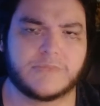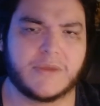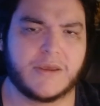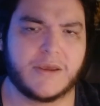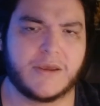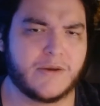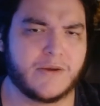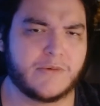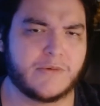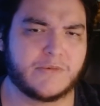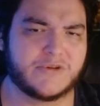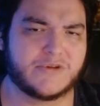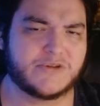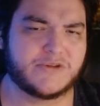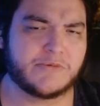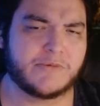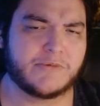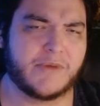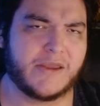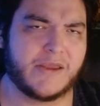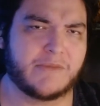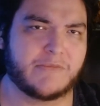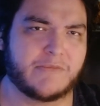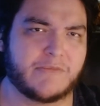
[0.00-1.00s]
With
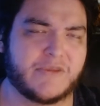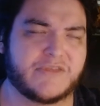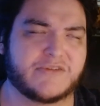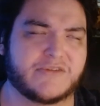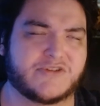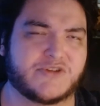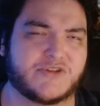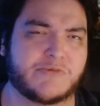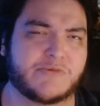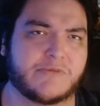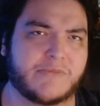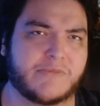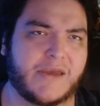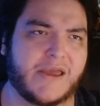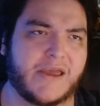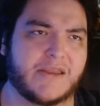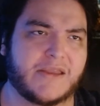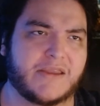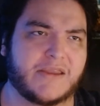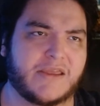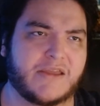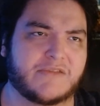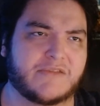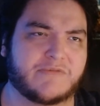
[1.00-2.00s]

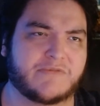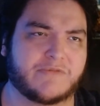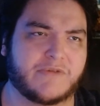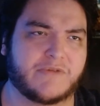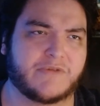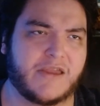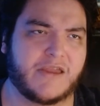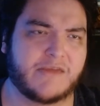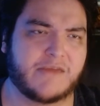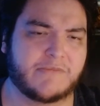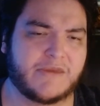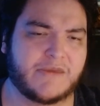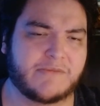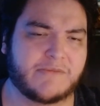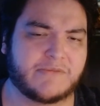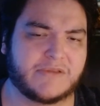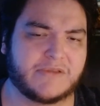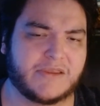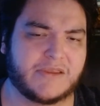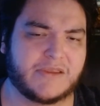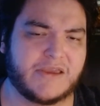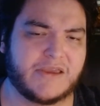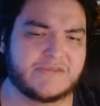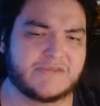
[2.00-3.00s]
Superman, for him, he
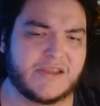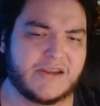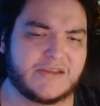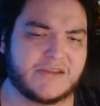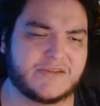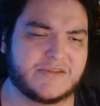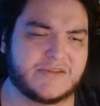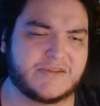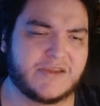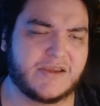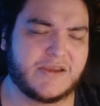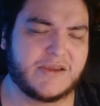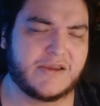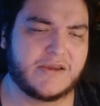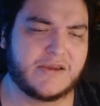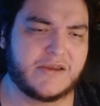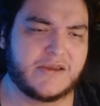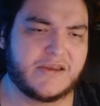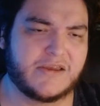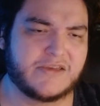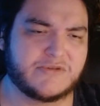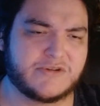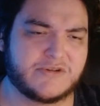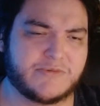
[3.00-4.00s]
believes that it's
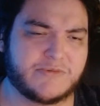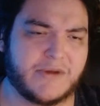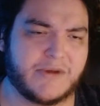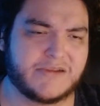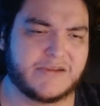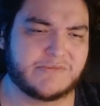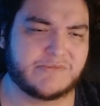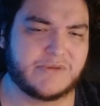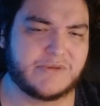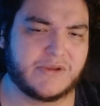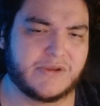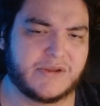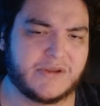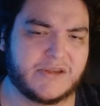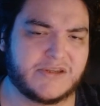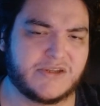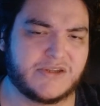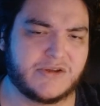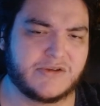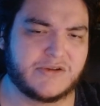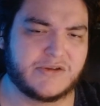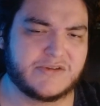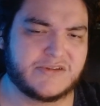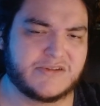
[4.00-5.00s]
his responsibility to
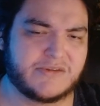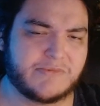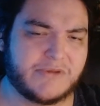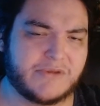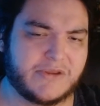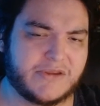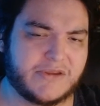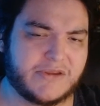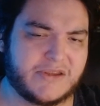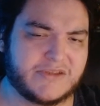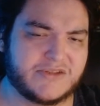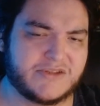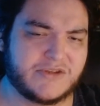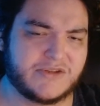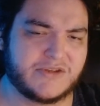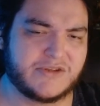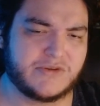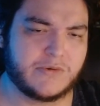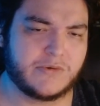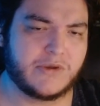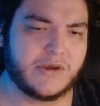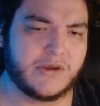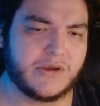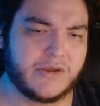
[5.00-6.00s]
use his abilities to do
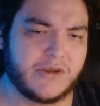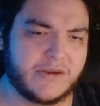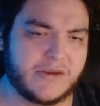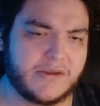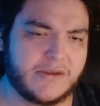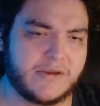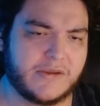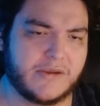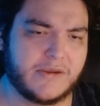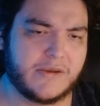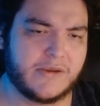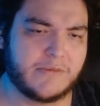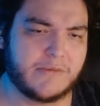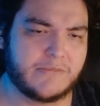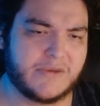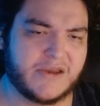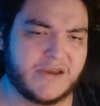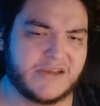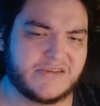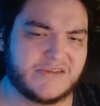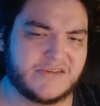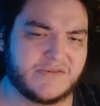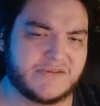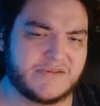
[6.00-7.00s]
good. Because
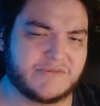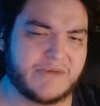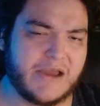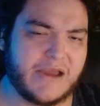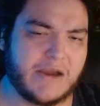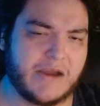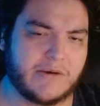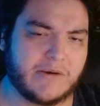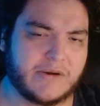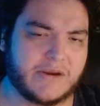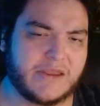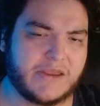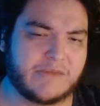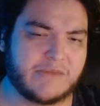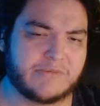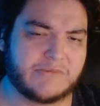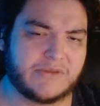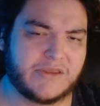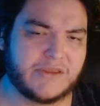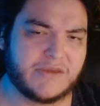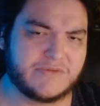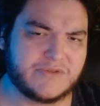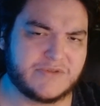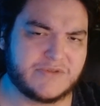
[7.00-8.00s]
of his power, he
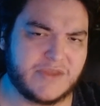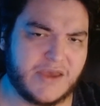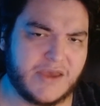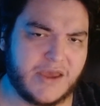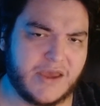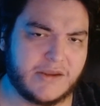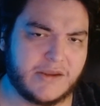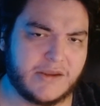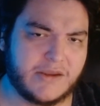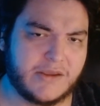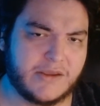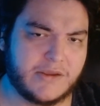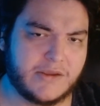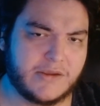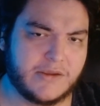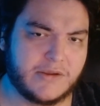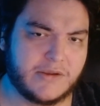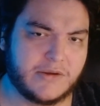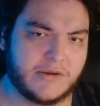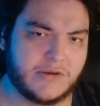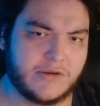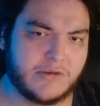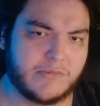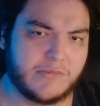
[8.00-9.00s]
believes that
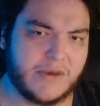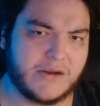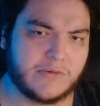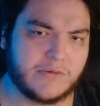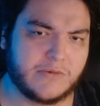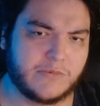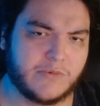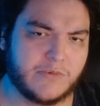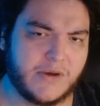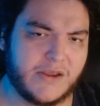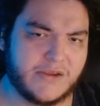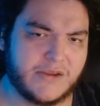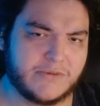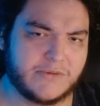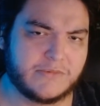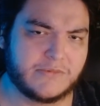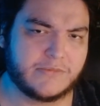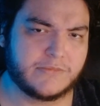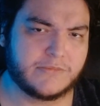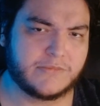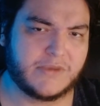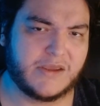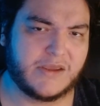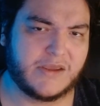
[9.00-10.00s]
no matter what
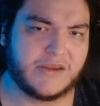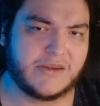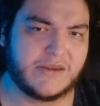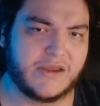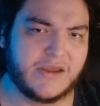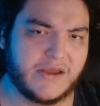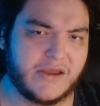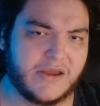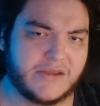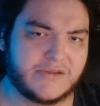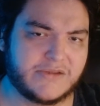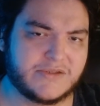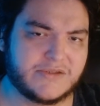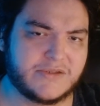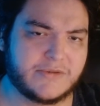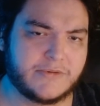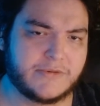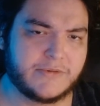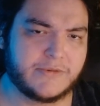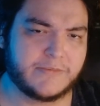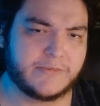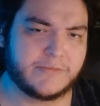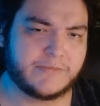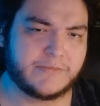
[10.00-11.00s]
he does,
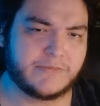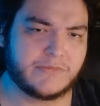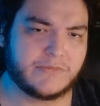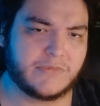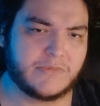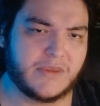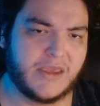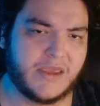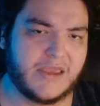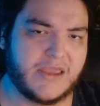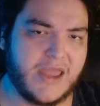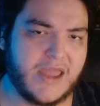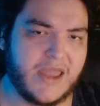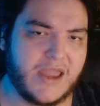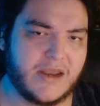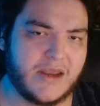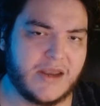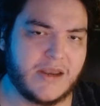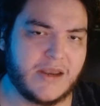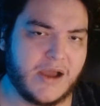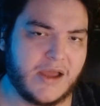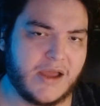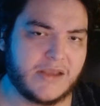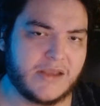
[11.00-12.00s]
he
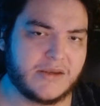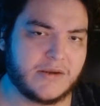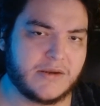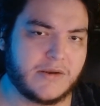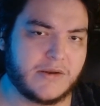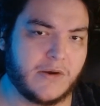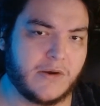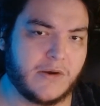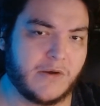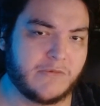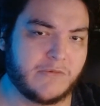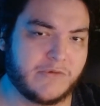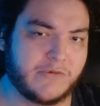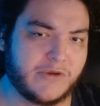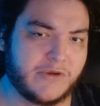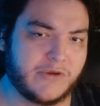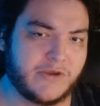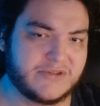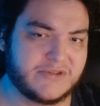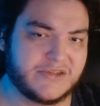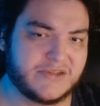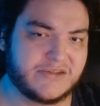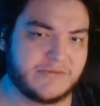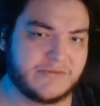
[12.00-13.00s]
cannot overuse
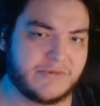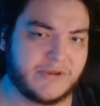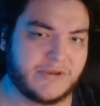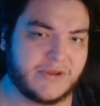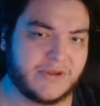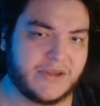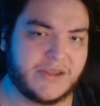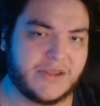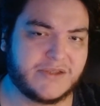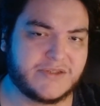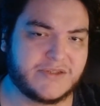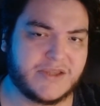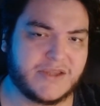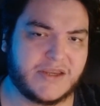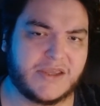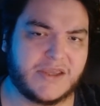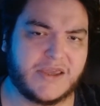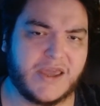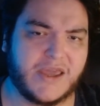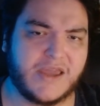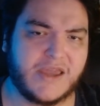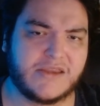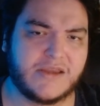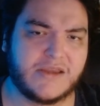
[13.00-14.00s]
his abilities and he
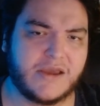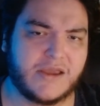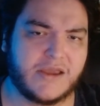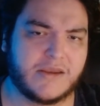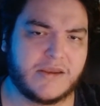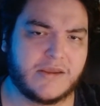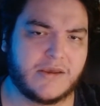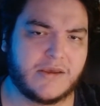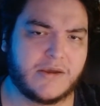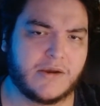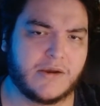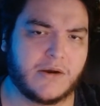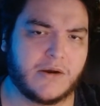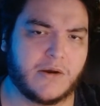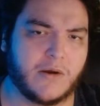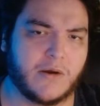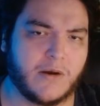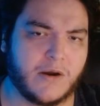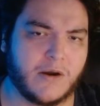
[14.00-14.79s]
cannot harm